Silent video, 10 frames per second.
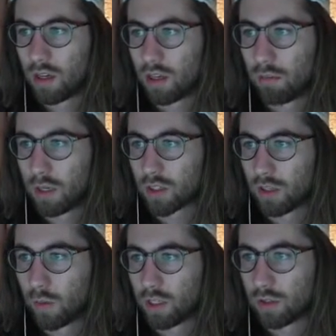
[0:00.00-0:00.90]
Basically
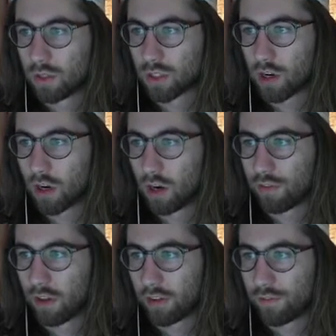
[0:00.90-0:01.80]
went to his car for
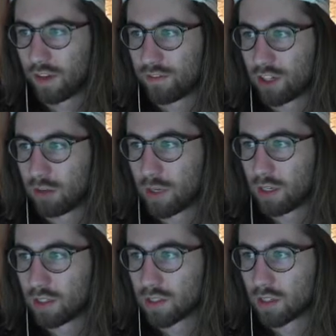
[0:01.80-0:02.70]
like 15
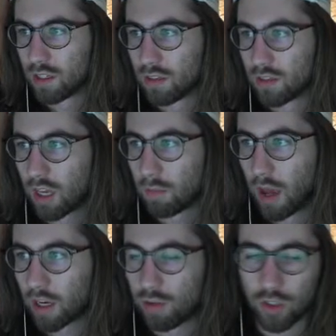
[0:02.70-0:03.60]
minutes and came
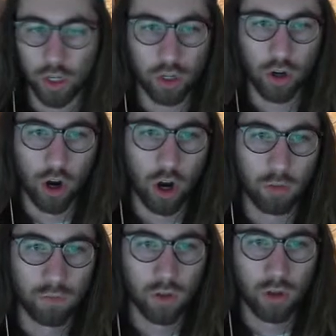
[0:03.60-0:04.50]
back and he was like, no,
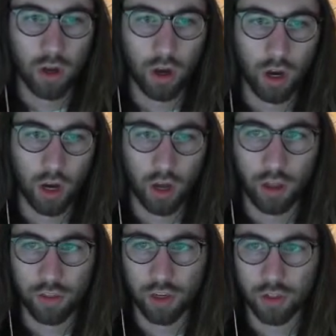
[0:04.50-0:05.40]
I
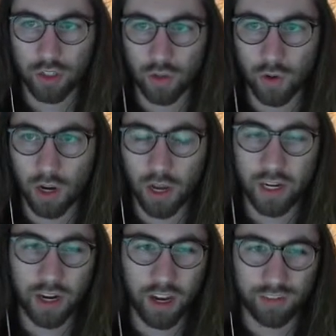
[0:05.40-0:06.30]
think you're still wrong. I
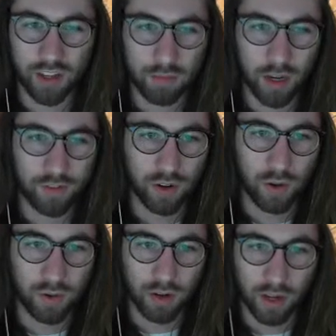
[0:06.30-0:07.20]
didn't have like my
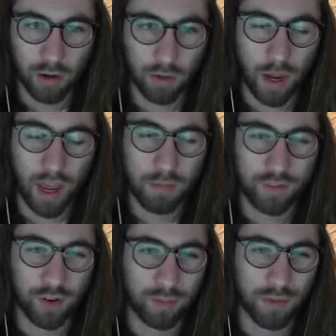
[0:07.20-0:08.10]
phone, I had my
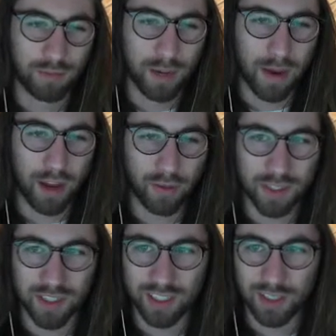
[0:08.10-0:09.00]
phone, but my battery was
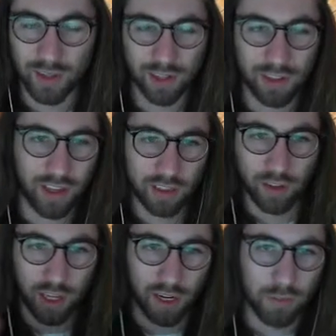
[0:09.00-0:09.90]
dead, so I couldn't like
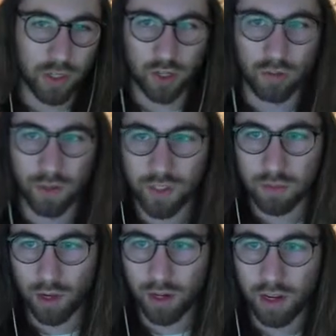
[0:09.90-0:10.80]
look it up and show him on the
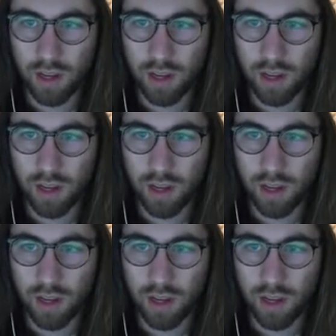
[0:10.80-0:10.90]
spot.